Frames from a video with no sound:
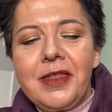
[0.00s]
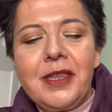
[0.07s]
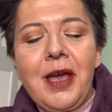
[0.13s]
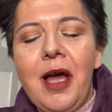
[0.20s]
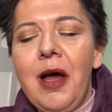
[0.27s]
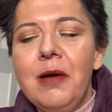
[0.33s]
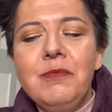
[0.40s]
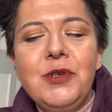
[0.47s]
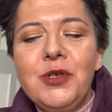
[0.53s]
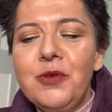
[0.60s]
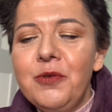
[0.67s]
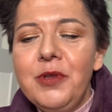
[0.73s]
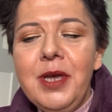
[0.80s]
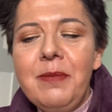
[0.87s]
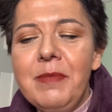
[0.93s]
I'm sure
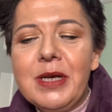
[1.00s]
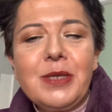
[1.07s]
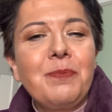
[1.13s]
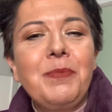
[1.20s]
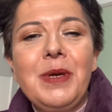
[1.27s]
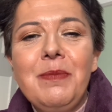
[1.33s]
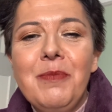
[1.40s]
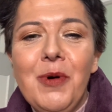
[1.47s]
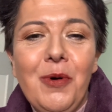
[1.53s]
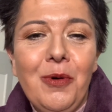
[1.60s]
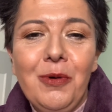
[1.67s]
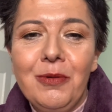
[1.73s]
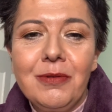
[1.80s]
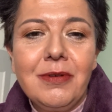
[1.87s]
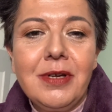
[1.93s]
there must be more.
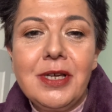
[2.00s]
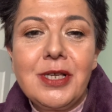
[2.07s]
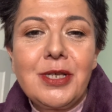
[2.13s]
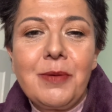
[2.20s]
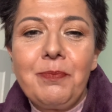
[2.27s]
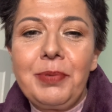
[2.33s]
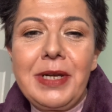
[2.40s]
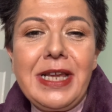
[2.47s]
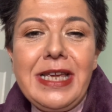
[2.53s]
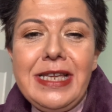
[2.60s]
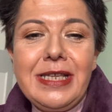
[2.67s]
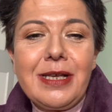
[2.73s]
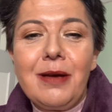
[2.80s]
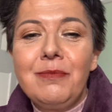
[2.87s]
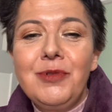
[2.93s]
So please,
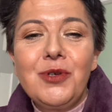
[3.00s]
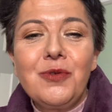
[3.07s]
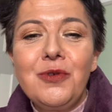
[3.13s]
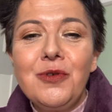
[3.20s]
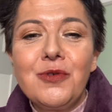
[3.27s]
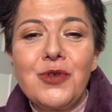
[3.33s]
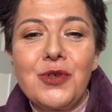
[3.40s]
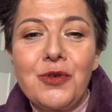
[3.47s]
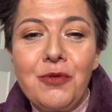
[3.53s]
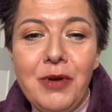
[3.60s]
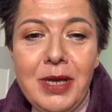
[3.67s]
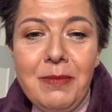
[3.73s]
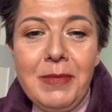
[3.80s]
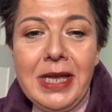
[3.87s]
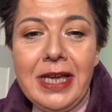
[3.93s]
I'm sure you're
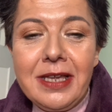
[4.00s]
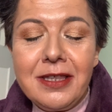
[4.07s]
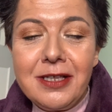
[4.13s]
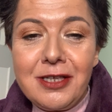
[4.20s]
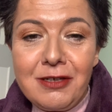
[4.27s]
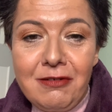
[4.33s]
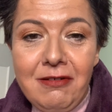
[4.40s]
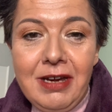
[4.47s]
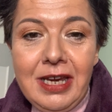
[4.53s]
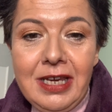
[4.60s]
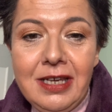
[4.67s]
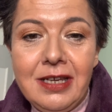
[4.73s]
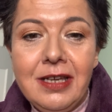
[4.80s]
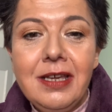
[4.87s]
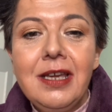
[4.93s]
screaming at the screen
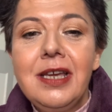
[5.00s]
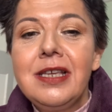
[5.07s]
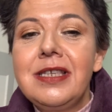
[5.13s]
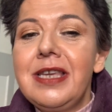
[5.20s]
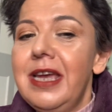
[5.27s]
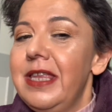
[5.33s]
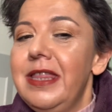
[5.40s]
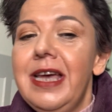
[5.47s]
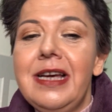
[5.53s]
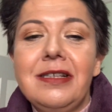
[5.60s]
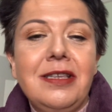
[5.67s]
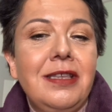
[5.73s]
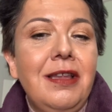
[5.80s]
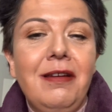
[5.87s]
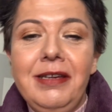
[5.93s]
saying
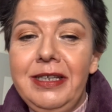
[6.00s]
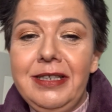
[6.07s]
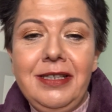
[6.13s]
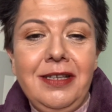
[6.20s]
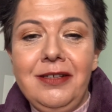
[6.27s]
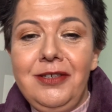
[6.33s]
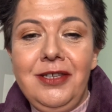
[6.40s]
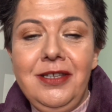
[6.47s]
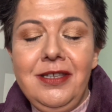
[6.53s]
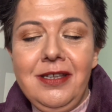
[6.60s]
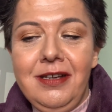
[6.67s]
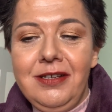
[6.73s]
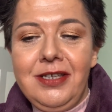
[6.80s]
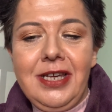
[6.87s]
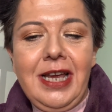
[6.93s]
that's like such and
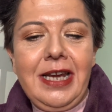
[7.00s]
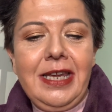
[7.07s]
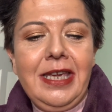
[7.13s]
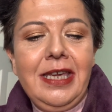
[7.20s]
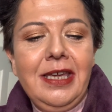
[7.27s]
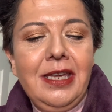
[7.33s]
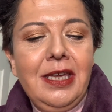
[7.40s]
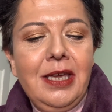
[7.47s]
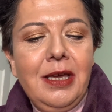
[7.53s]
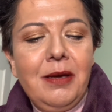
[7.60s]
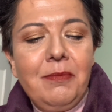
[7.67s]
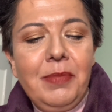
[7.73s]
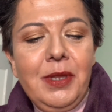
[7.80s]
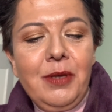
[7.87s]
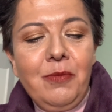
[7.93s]
such, Ali.
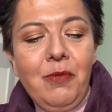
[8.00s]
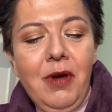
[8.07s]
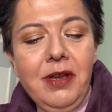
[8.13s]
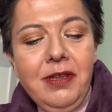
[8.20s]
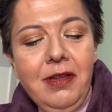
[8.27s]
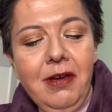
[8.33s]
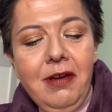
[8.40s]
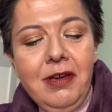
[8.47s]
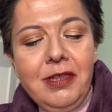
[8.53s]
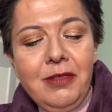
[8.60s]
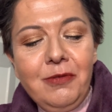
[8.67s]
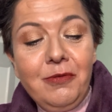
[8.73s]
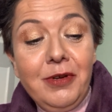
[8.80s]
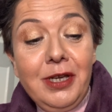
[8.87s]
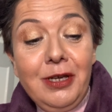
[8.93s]
But the one that I
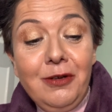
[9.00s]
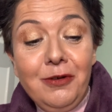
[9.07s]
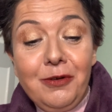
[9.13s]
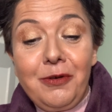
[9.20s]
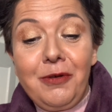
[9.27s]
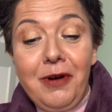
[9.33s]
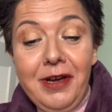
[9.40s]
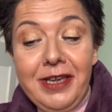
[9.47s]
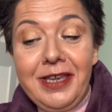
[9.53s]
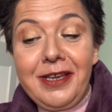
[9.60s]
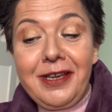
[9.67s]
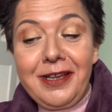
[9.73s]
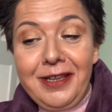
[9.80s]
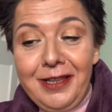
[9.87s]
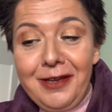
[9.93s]
thought it looked quite
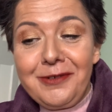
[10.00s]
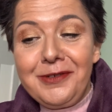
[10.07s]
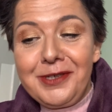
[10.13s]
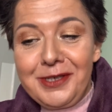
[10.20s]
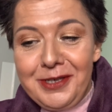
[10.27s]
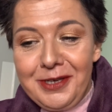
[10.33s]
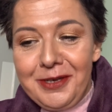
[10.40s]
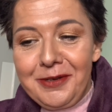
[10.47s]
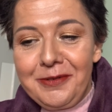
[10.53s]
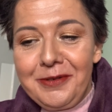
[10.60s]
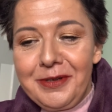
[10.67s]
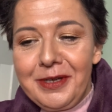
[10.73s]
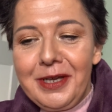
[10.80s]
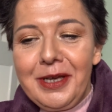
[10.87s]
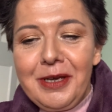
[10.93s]
close to
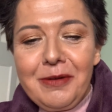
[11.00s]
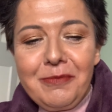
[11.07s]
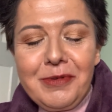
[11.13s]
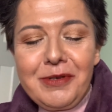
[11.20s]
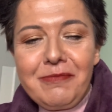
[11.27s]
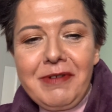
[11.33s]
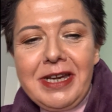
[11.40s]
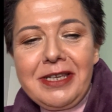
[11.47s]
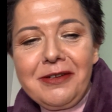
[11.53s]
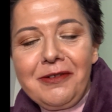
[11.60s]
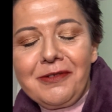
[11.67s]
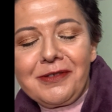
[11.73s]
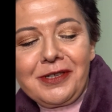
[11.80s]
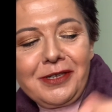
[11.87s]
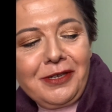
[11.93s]
was Red
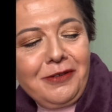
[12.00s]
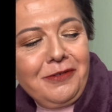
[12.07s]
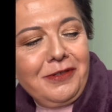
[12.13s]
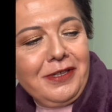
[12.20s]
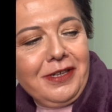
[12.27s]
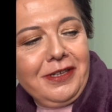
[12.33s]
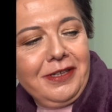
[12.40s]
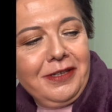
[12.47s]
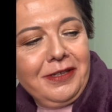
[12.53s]
Hot Susan.